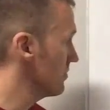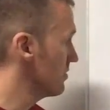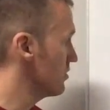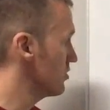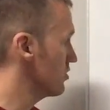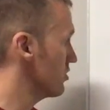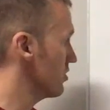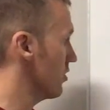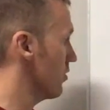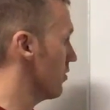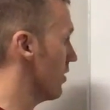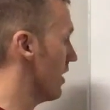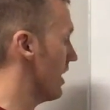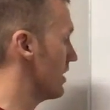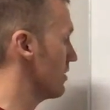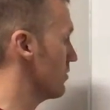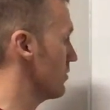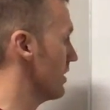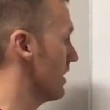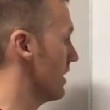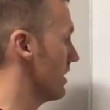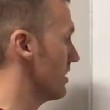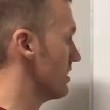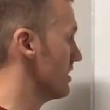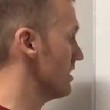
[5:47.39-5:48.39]
So how do
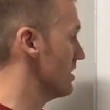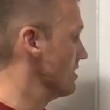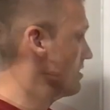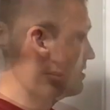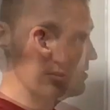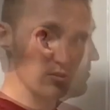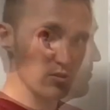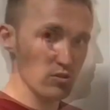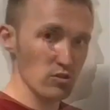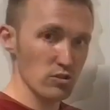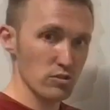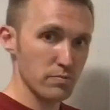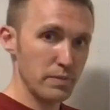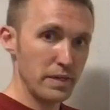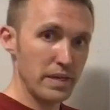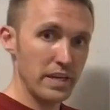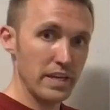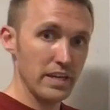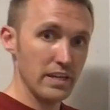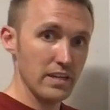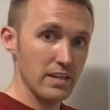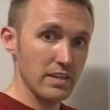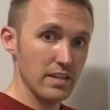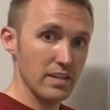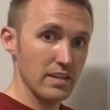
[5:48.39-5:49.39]
we get this? So
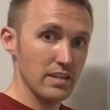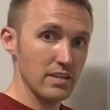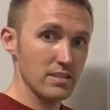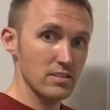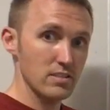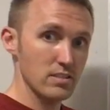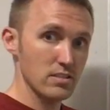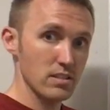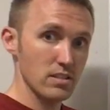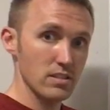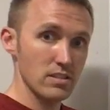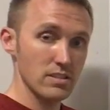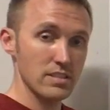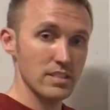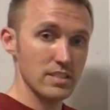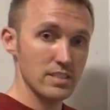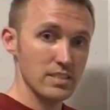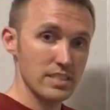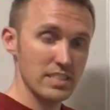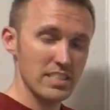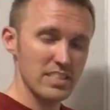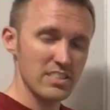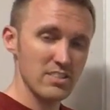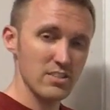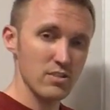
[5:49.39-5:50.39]
speed is
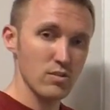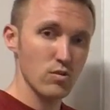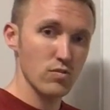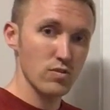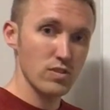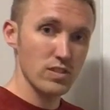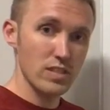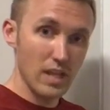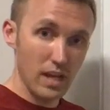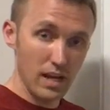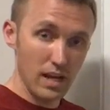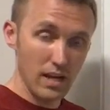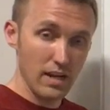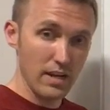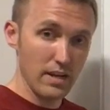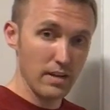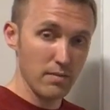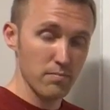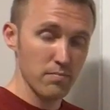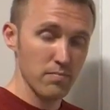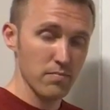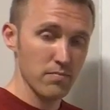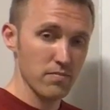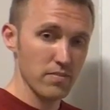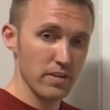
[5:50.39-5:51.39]
distance over
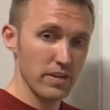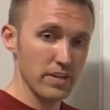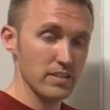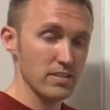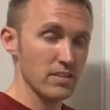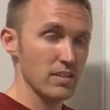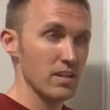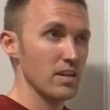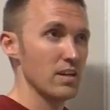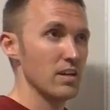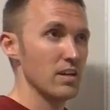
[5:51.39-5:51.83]
time, right?